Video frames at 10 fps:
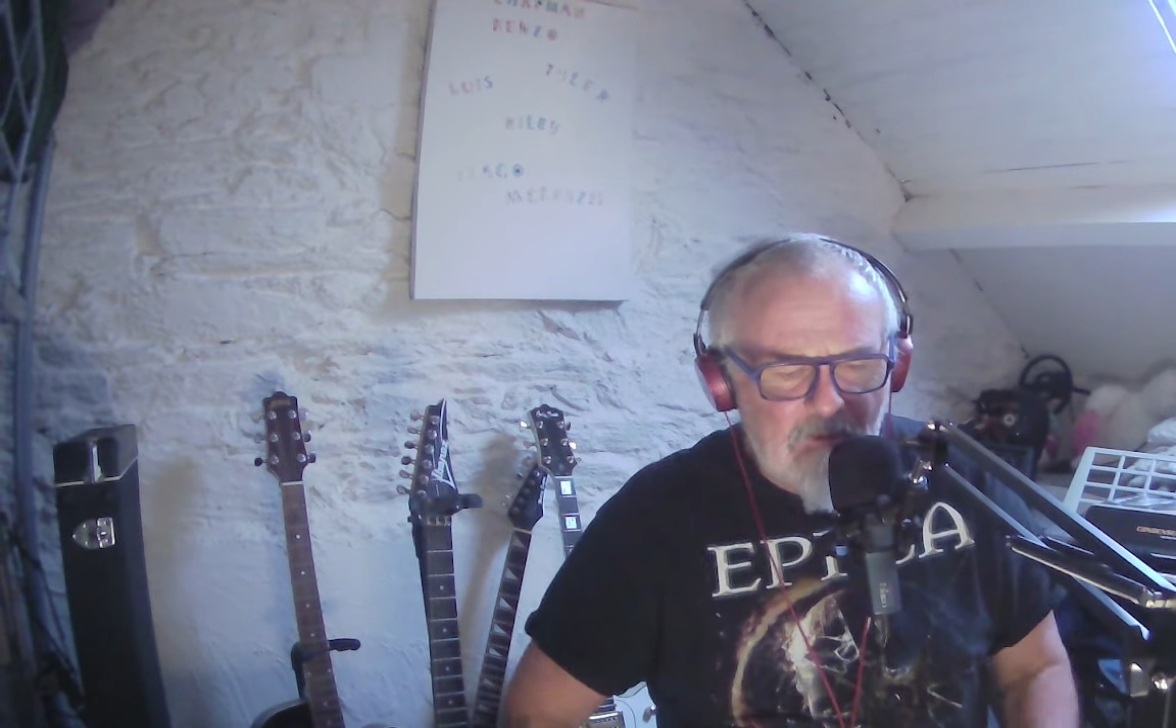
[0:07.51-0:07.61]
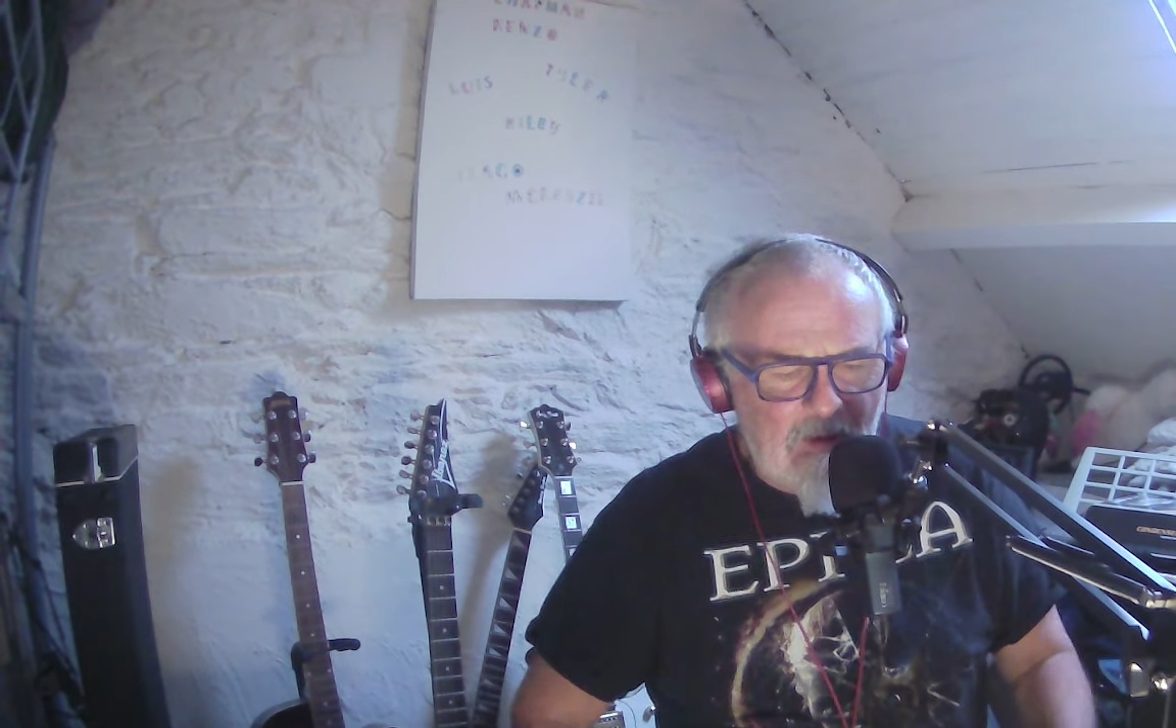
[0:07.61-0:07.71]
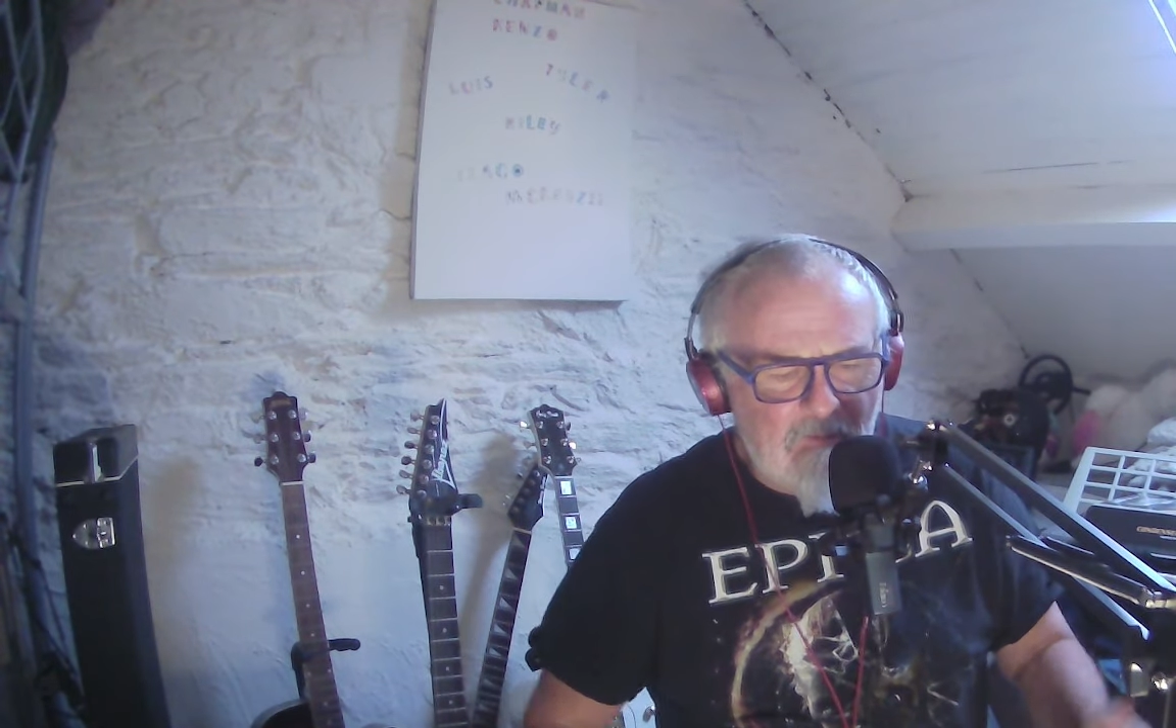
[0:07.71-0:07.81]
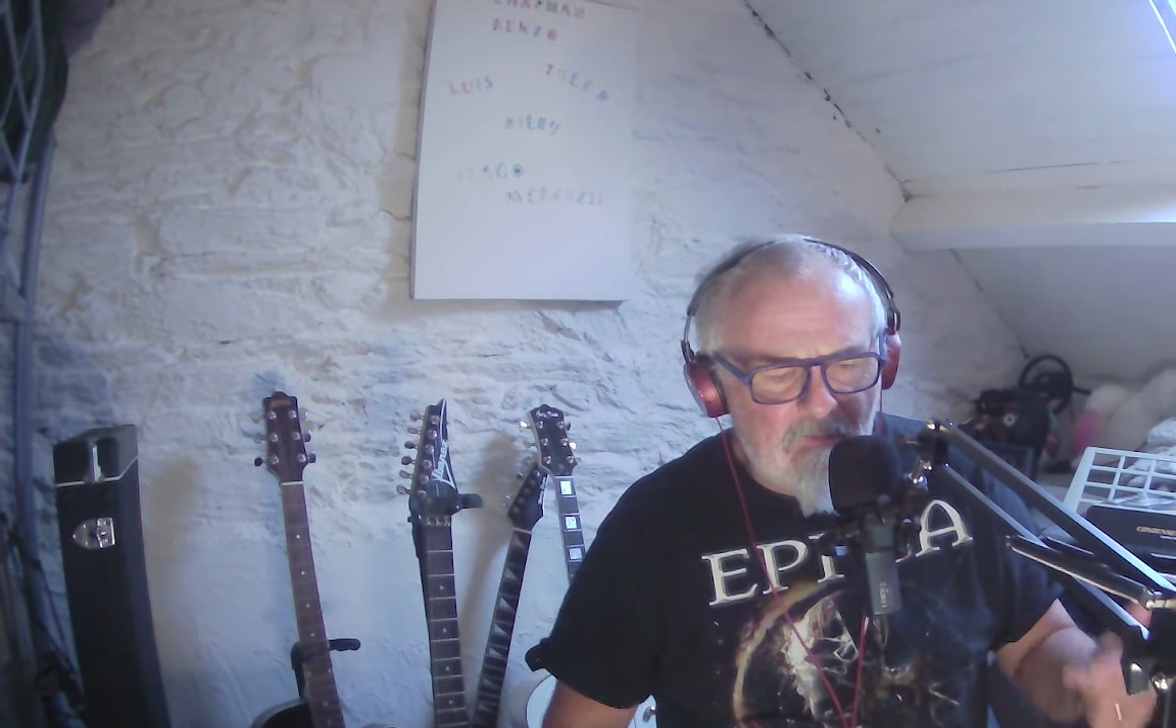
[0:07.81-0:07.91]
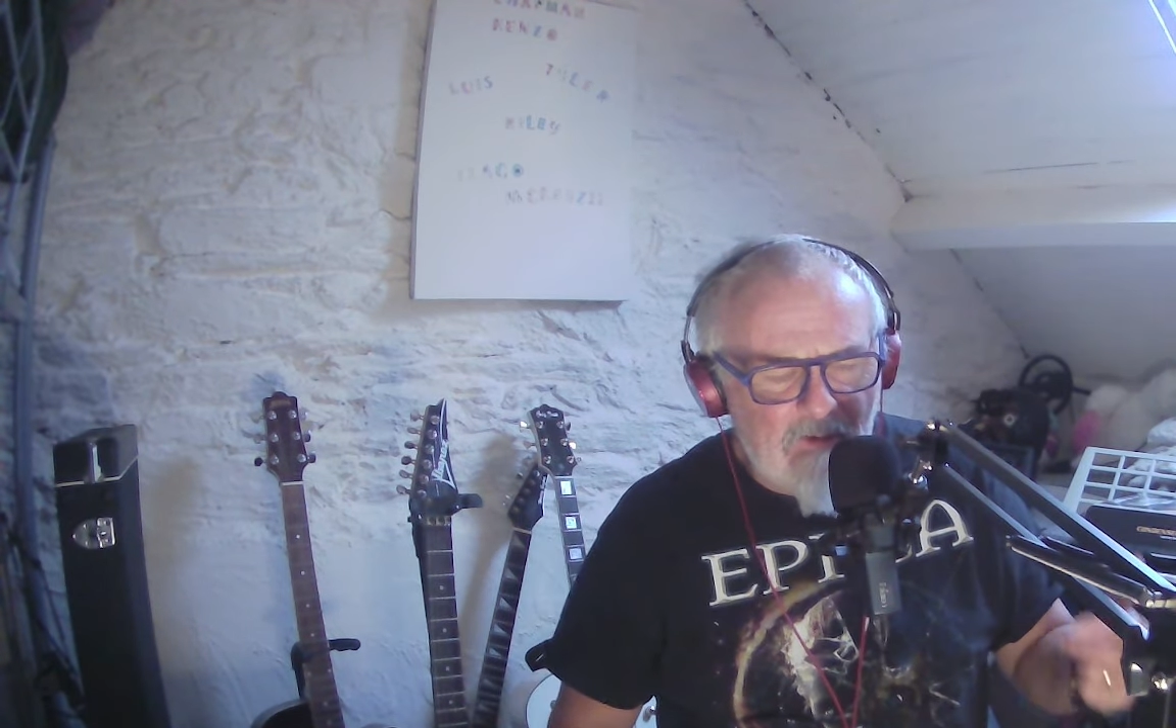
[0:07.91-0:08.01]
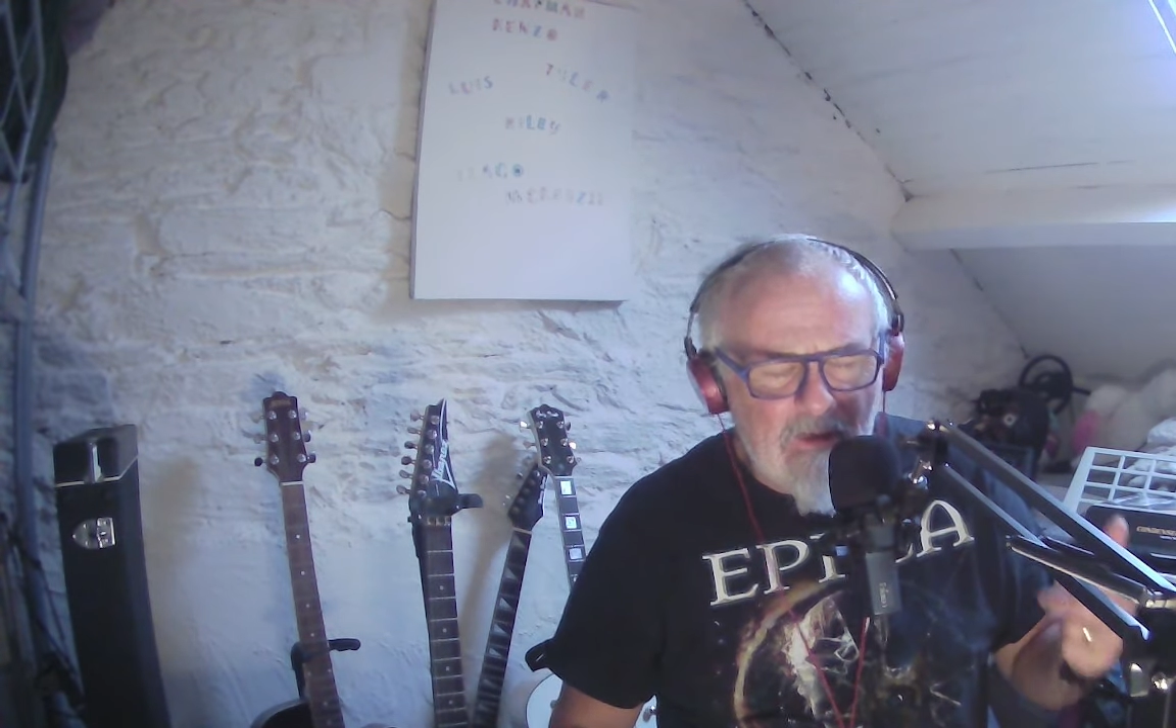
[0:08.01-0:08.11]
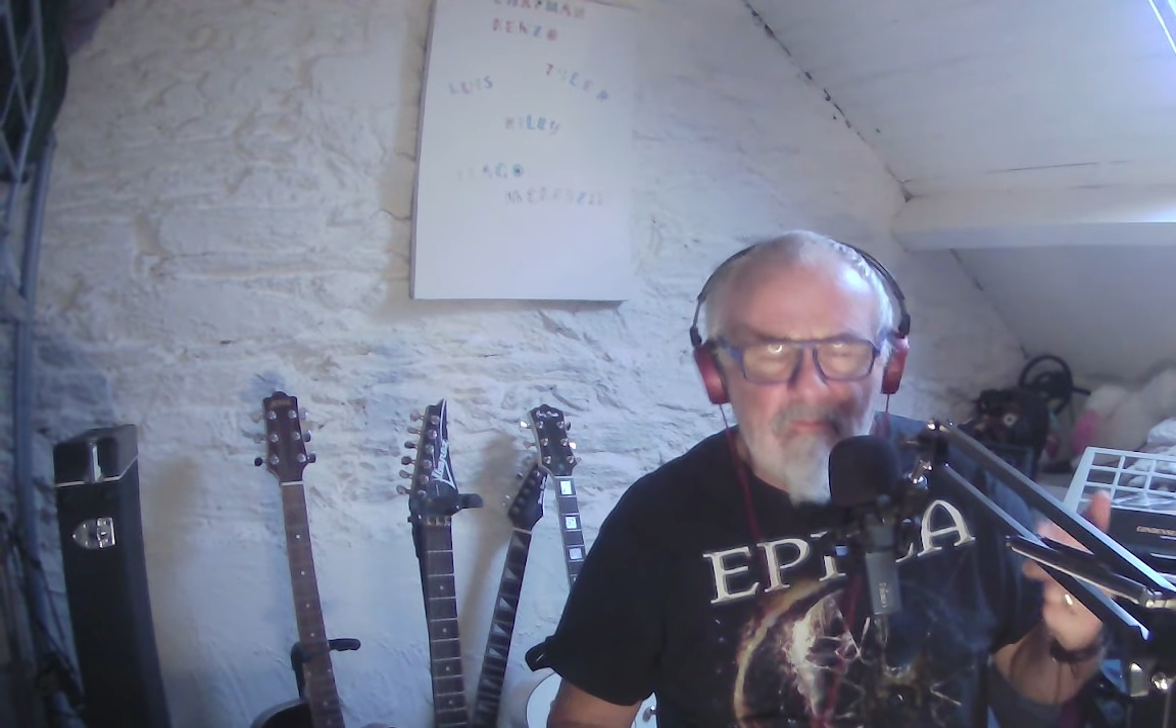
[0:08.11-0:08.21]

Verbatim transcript: of a uh,